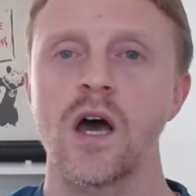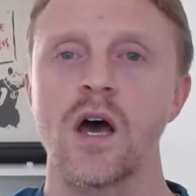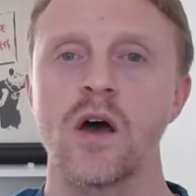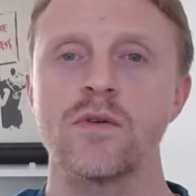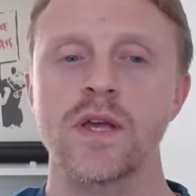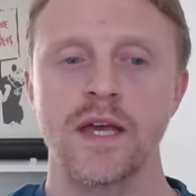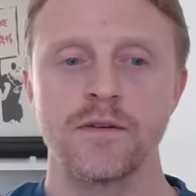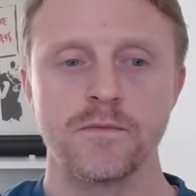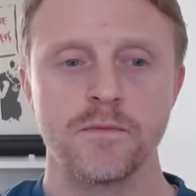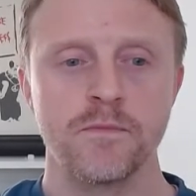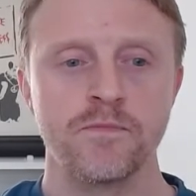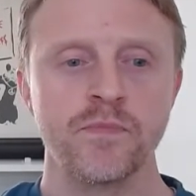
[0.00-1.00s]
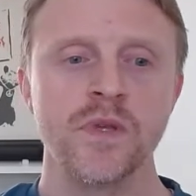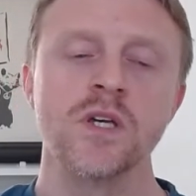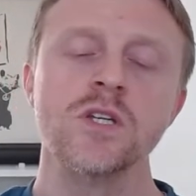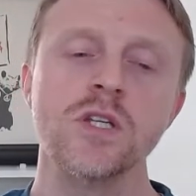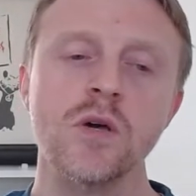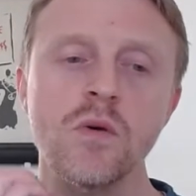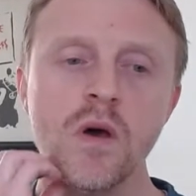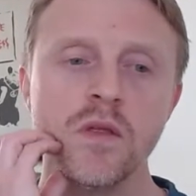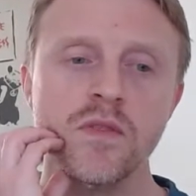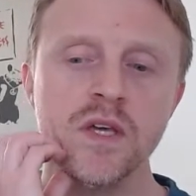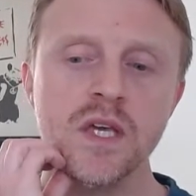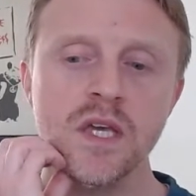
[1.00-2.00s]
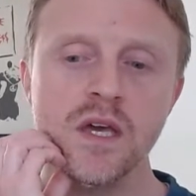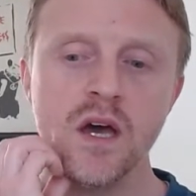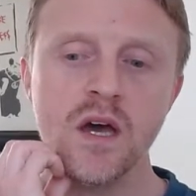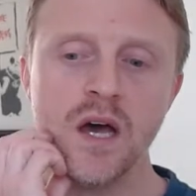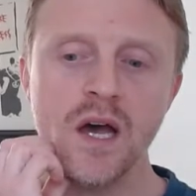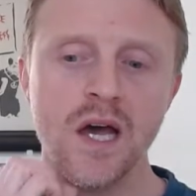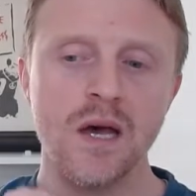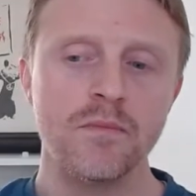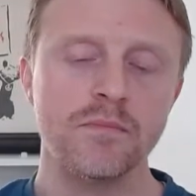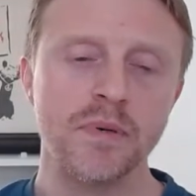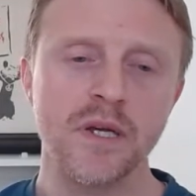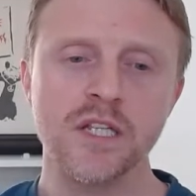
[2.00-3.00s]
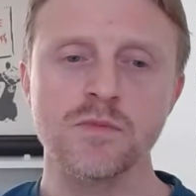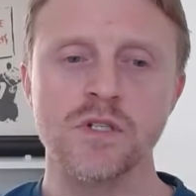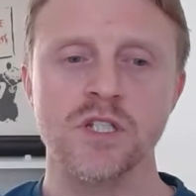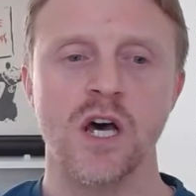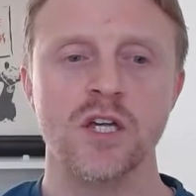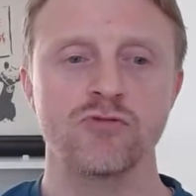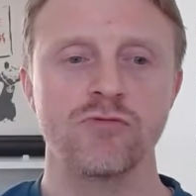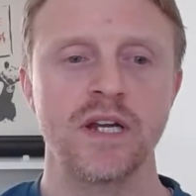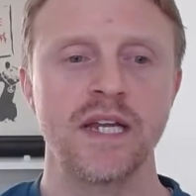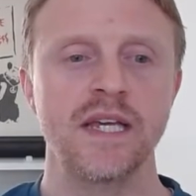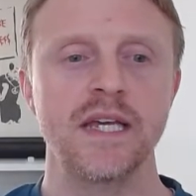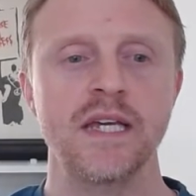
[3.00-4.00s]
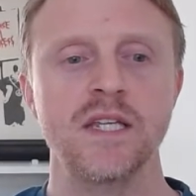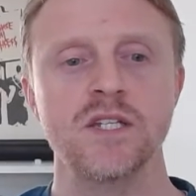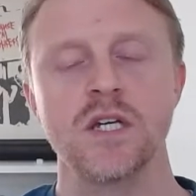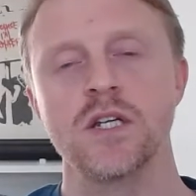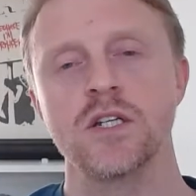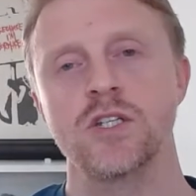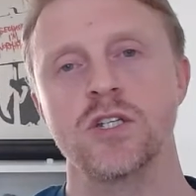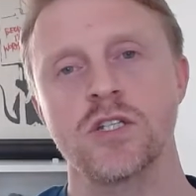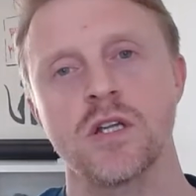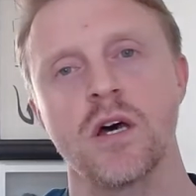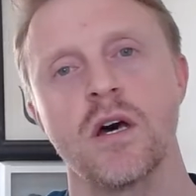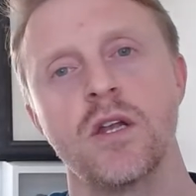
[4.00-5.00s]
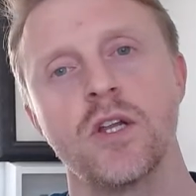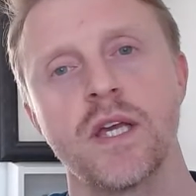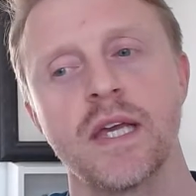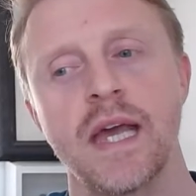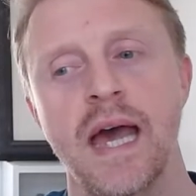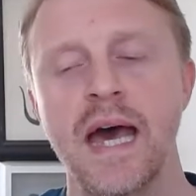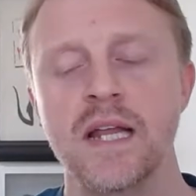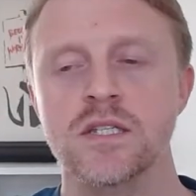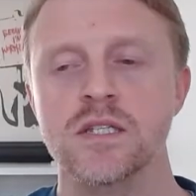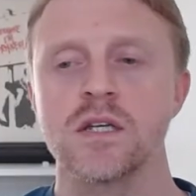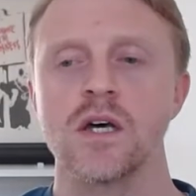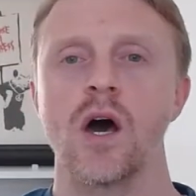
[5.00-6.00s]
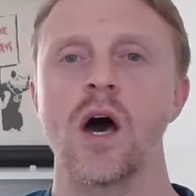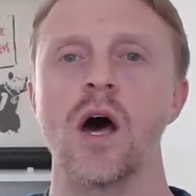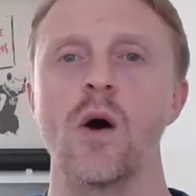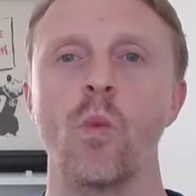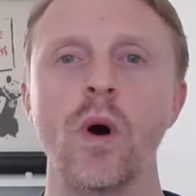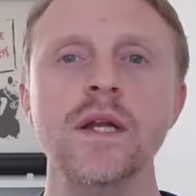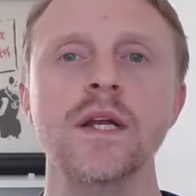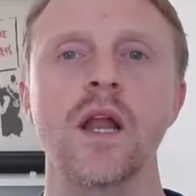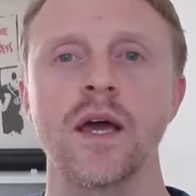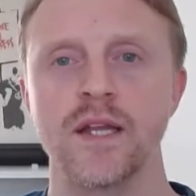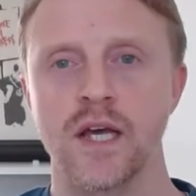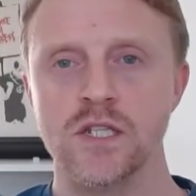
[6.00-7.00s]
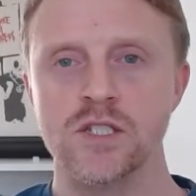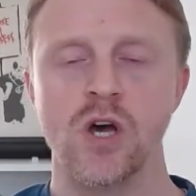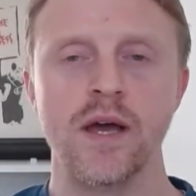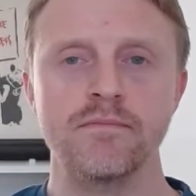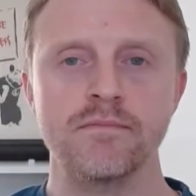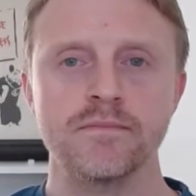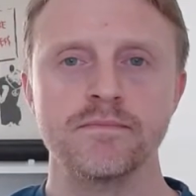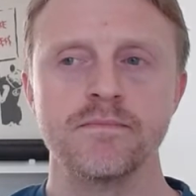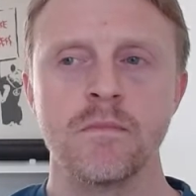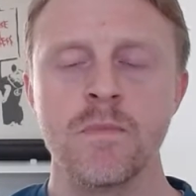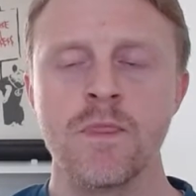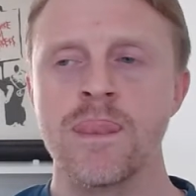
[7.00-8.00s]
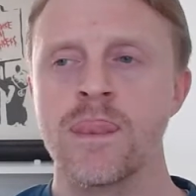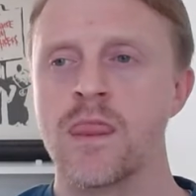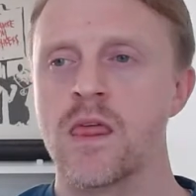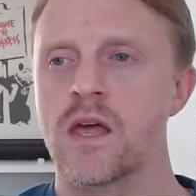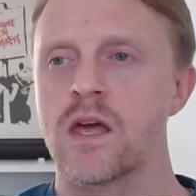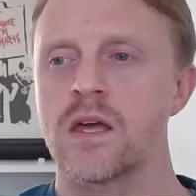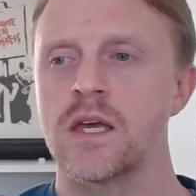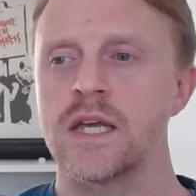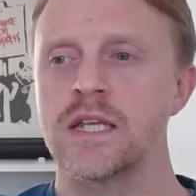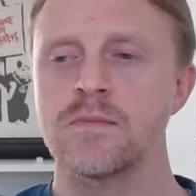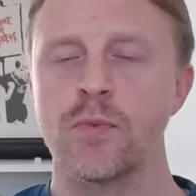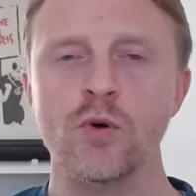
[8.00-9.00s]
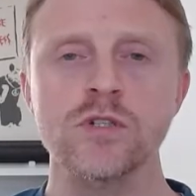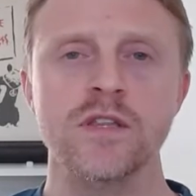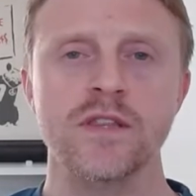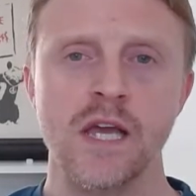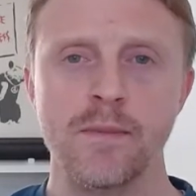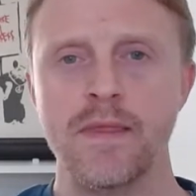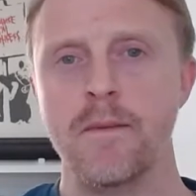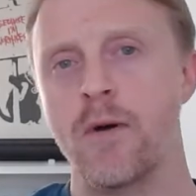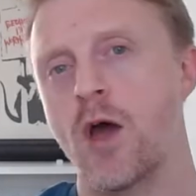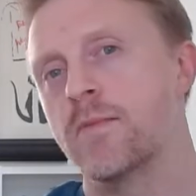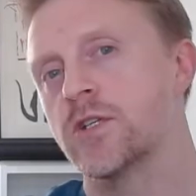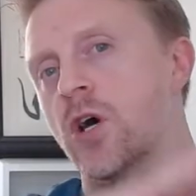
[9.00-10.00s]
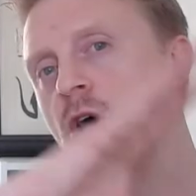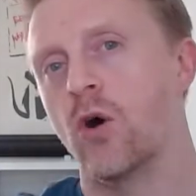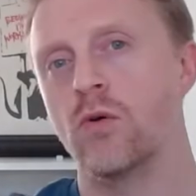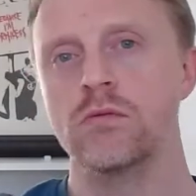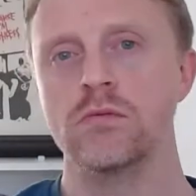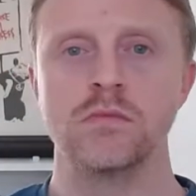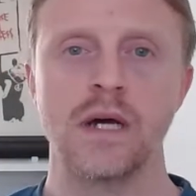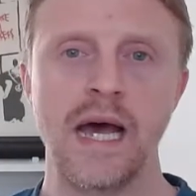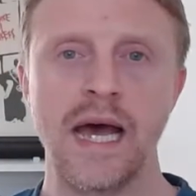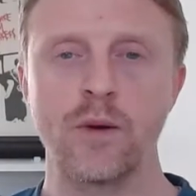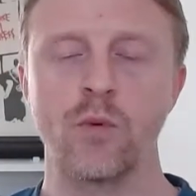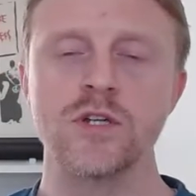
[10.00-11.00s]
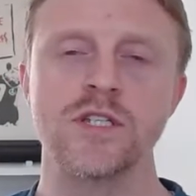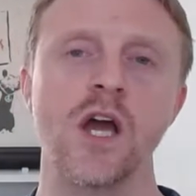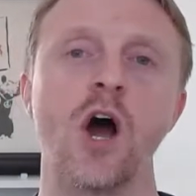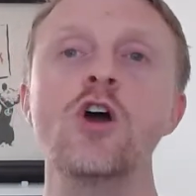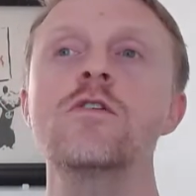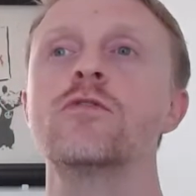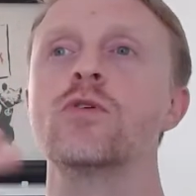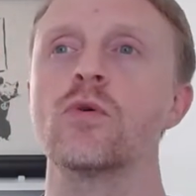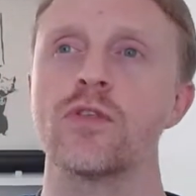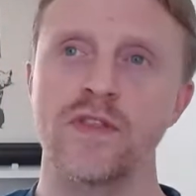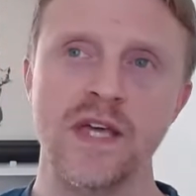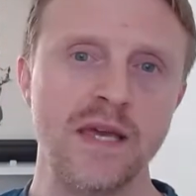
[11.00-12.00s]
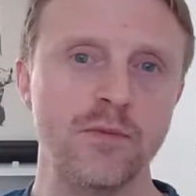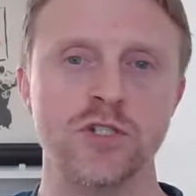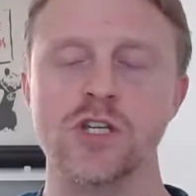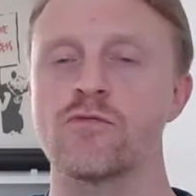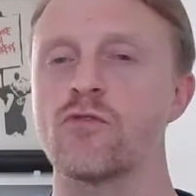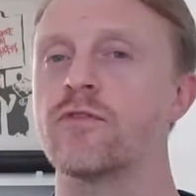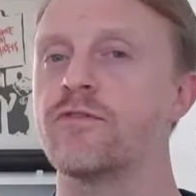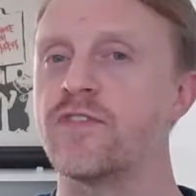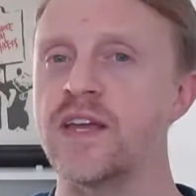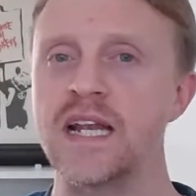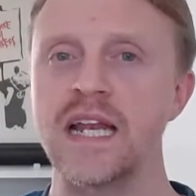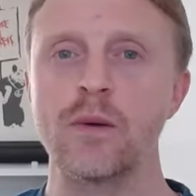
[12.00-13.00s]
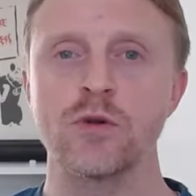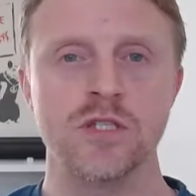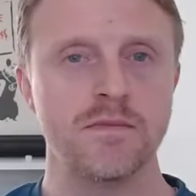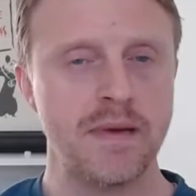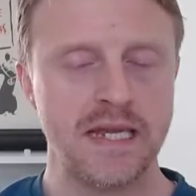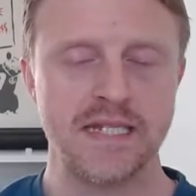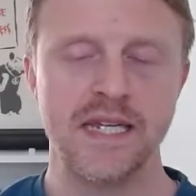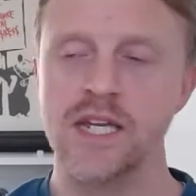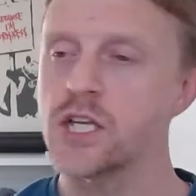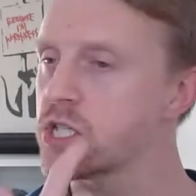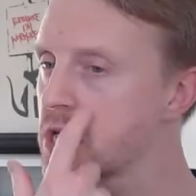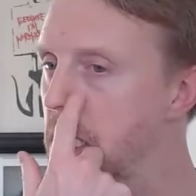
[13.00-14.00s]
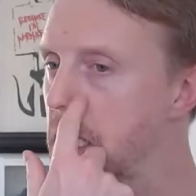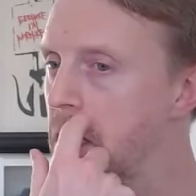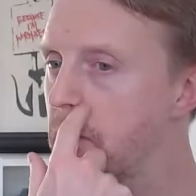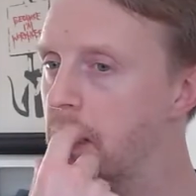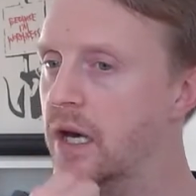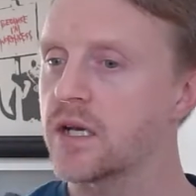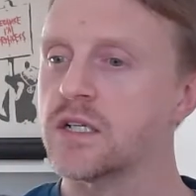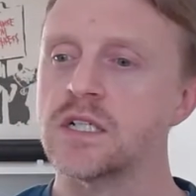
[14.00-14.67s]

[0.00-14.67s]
Okay. So the penultimate task really is to start looking at one line at a time. It's important to think about the poem as a whole and what is the overall theme, what's the overall feeling, what's the message, but